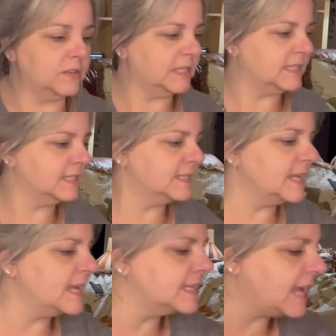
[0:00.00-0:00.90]
This is
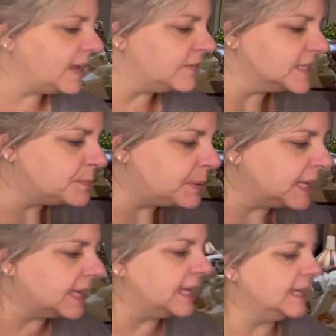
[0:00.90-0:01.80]
David's
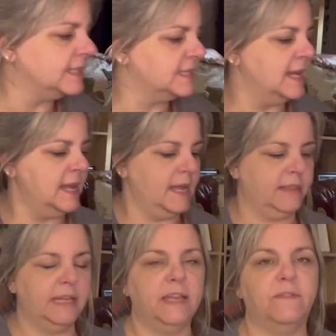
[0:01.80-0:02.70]
pickings. I
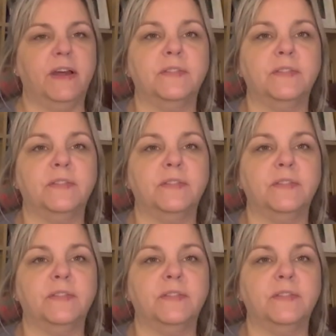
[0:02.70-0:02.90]
think he found